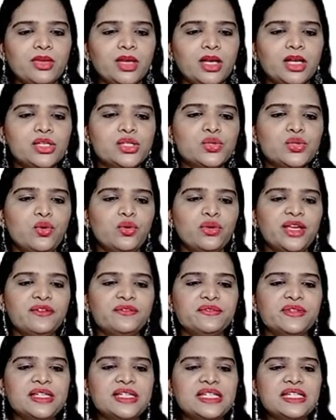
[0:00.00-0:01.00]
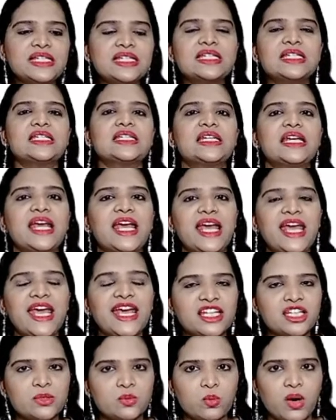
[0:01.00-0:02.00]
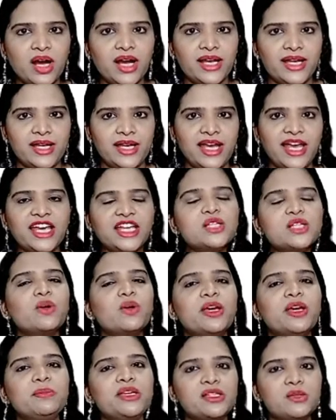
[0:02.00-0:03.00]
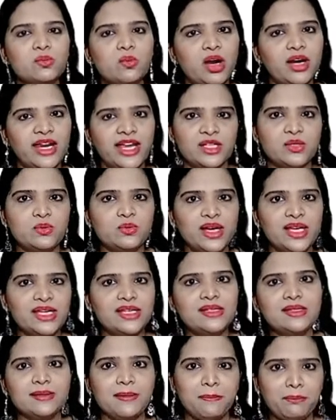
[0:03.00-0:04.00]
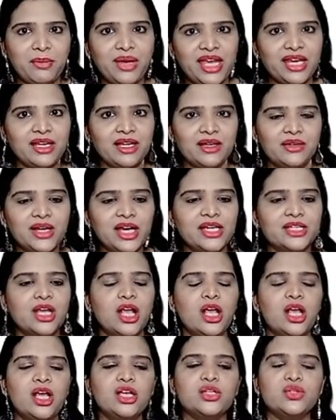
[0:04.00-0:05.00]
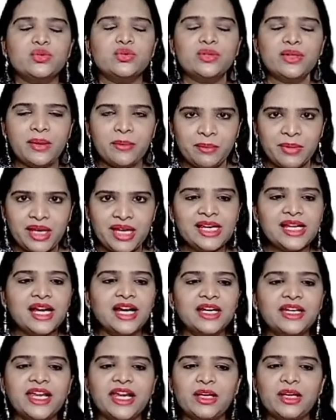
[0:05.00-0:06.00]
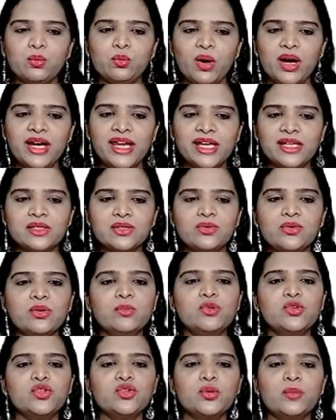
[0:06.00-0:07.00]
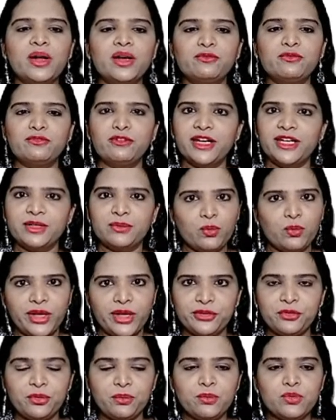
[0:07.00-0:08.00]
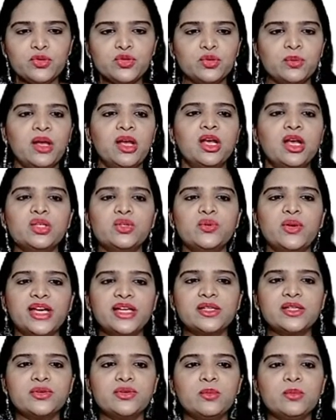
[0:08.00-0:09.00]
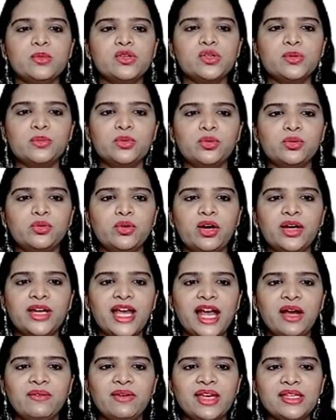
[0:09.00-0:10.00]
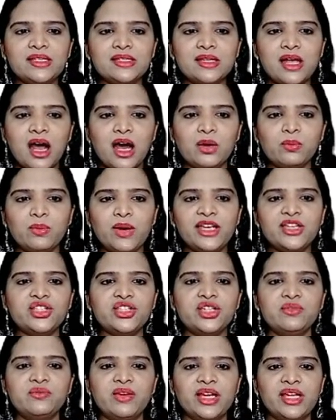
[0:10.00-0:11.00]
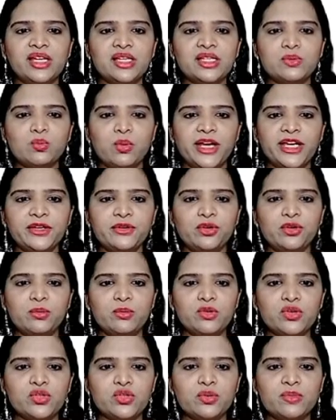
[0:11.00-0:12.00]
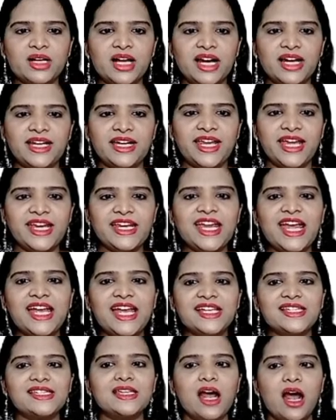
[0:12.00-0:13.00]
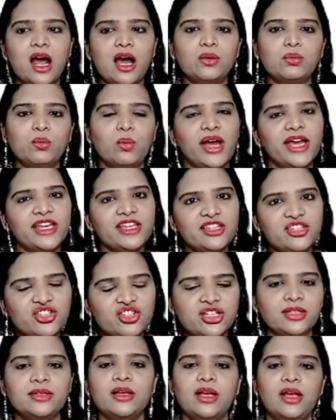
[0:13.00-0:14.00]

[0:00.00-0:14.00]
So if this is XY, XY means what? XY is male, right? So the male contain one X chromosome and one Y chromosome. So X chromosome do not have SRY gene, whereas Y chromosome contain SRY gene.